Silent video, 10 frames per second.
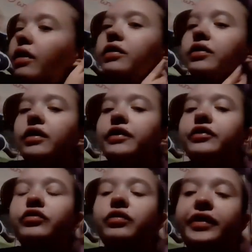I
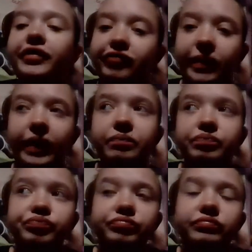know the lighting's bad.
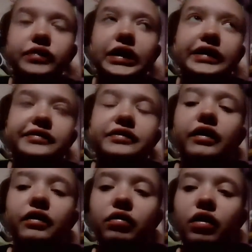It's
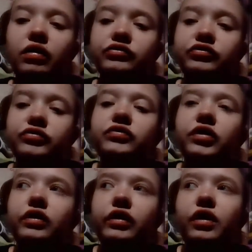9 o'clock
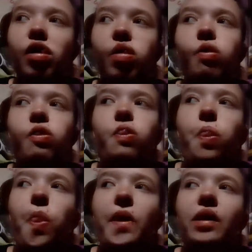Tuesday night.
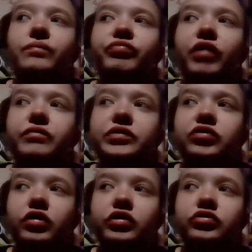I've been
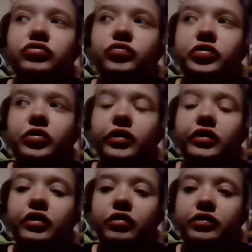talking with a
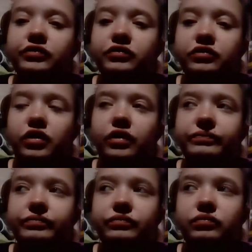lady on
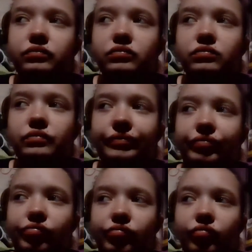Instagram
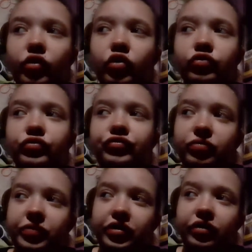who used
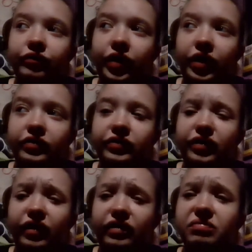to be a vet
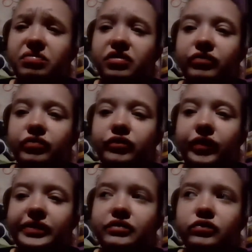tech, I believe, or a
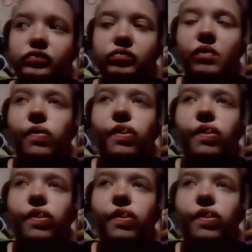vet student.